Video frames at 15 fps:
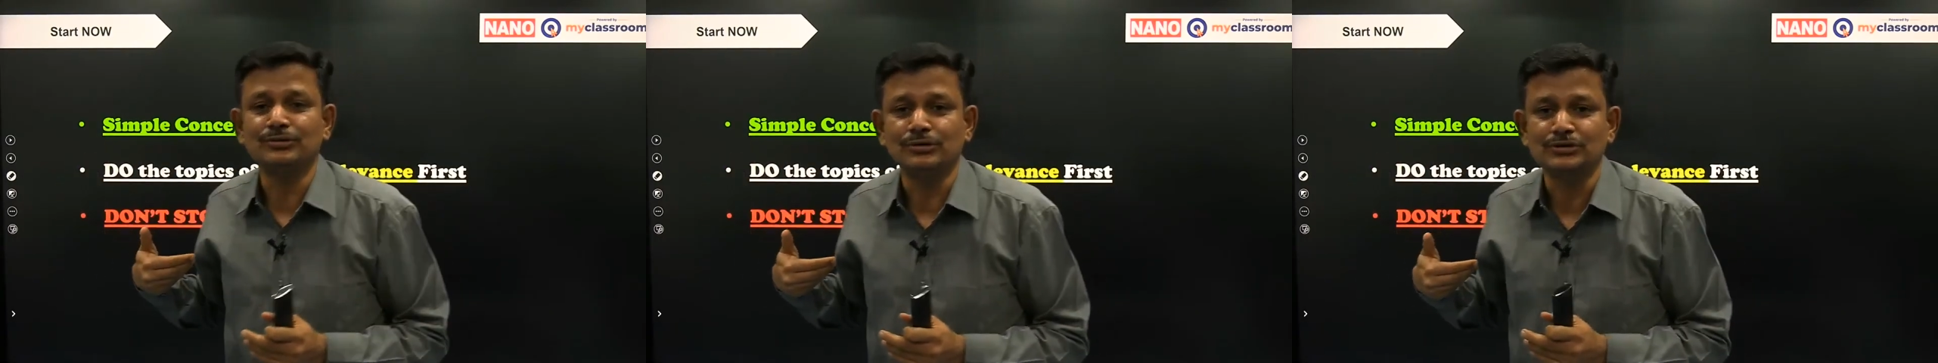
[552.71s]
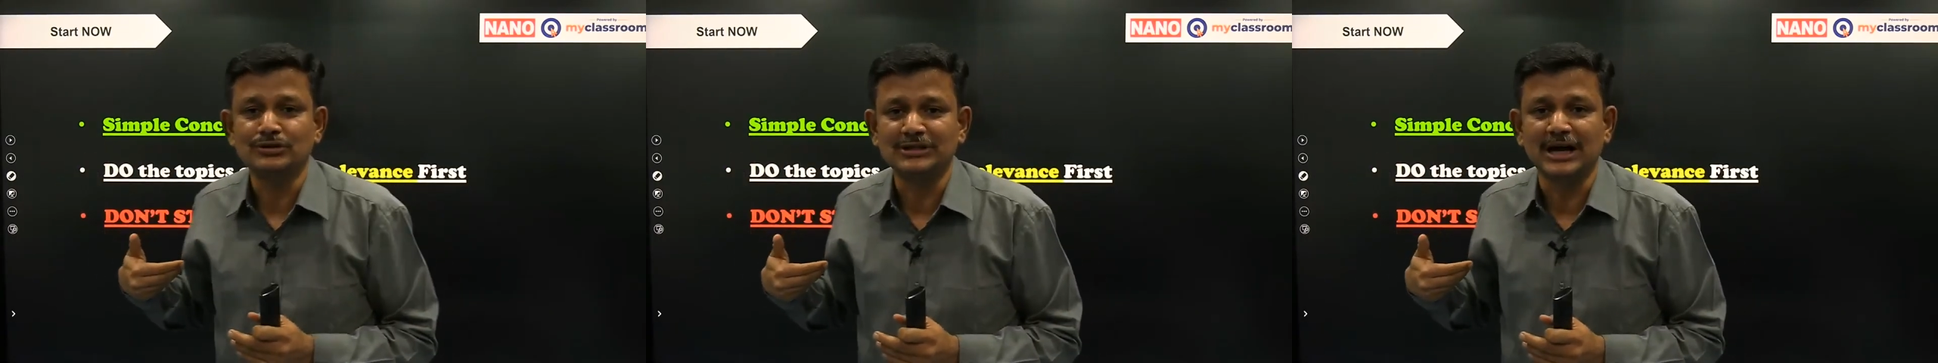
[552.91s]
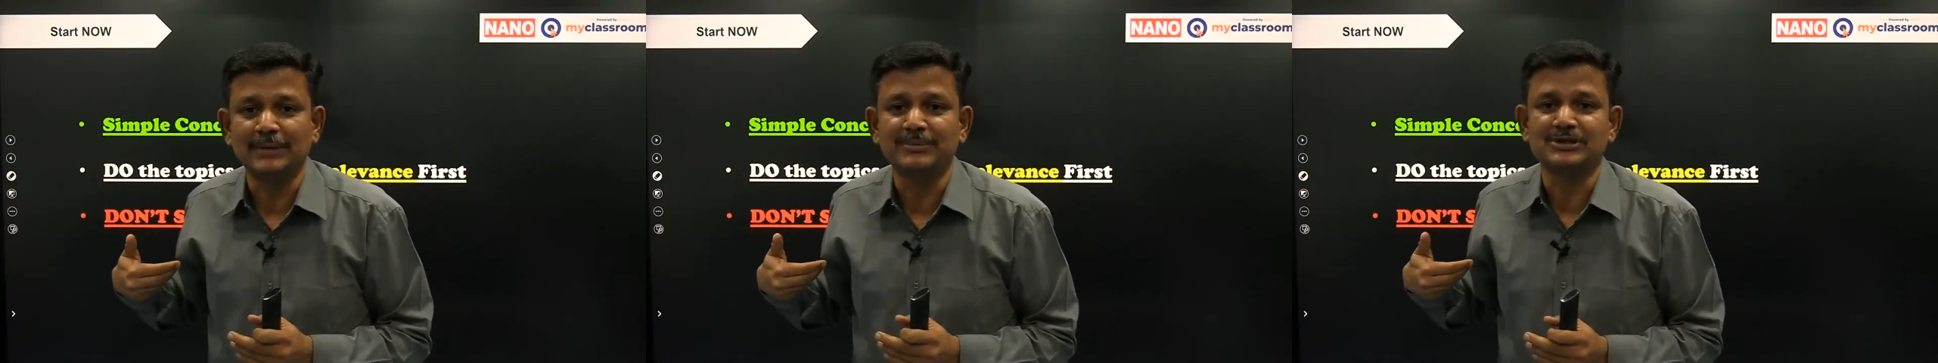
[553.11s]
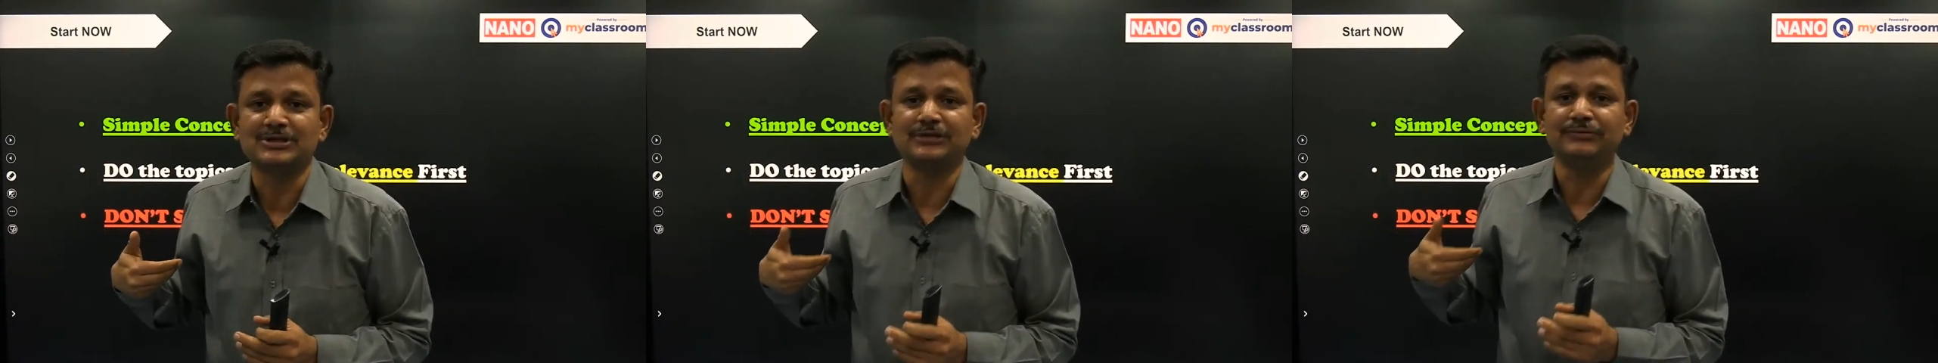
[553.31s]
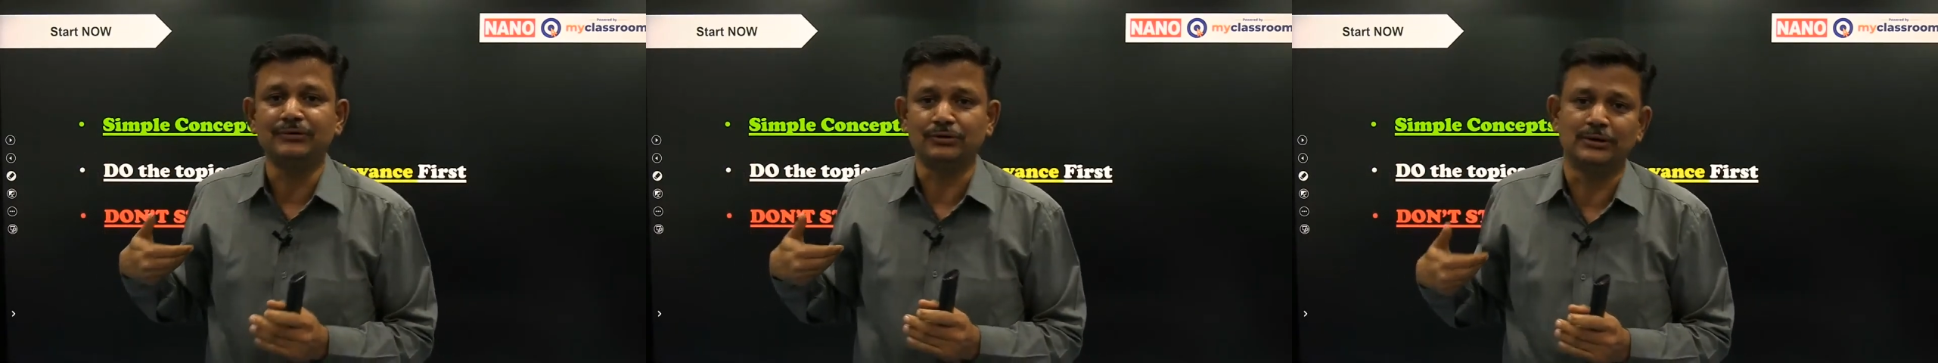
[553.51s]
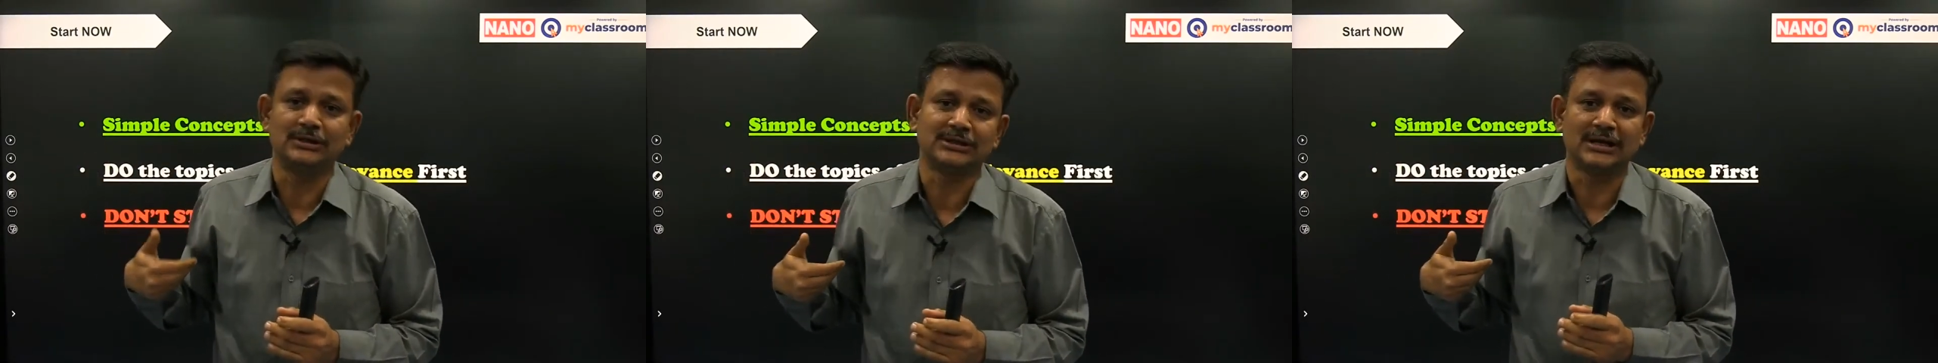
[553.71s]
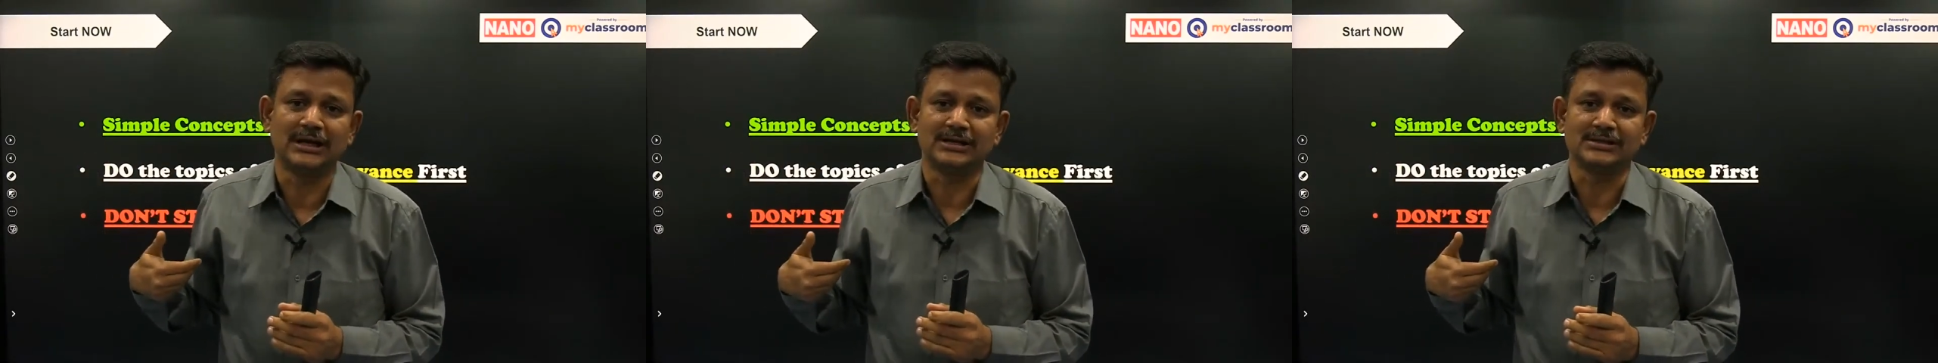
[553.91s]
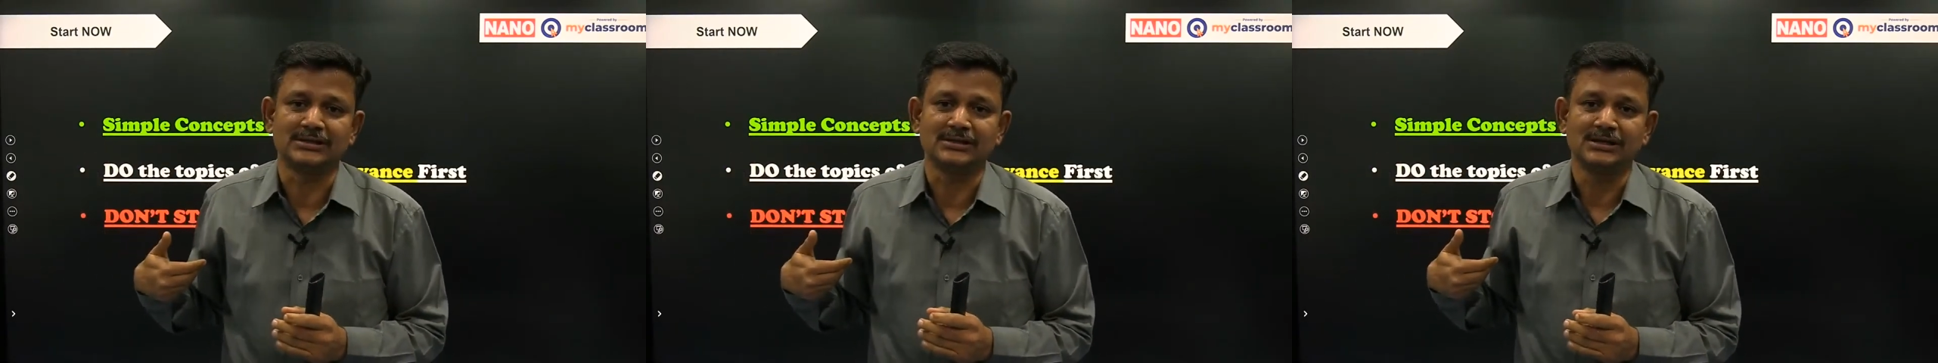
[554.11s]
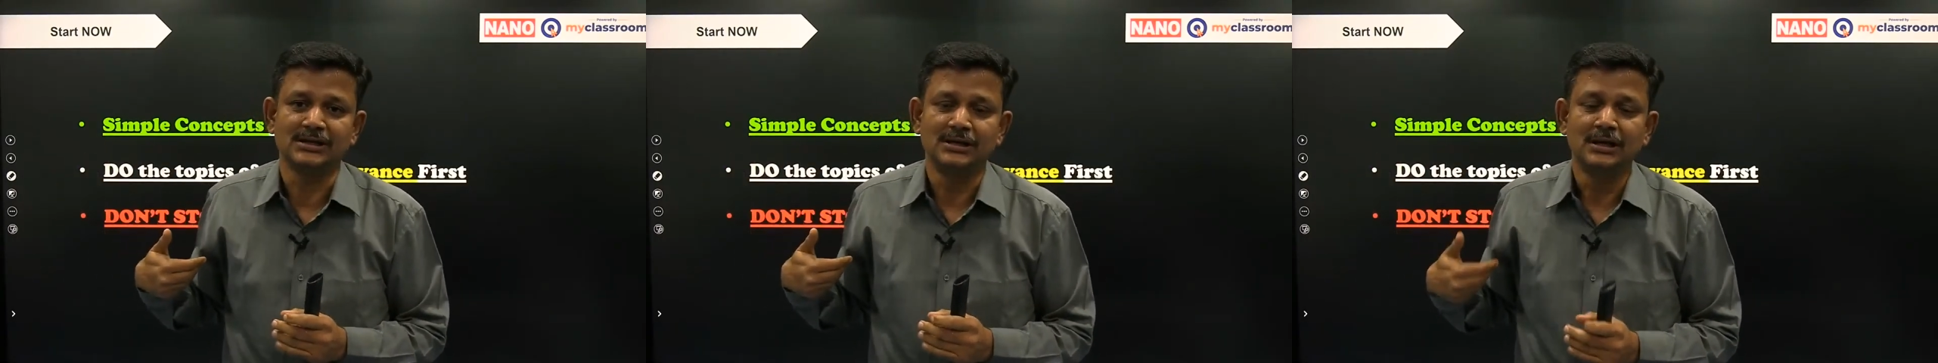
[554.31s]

those chapters of 12th class.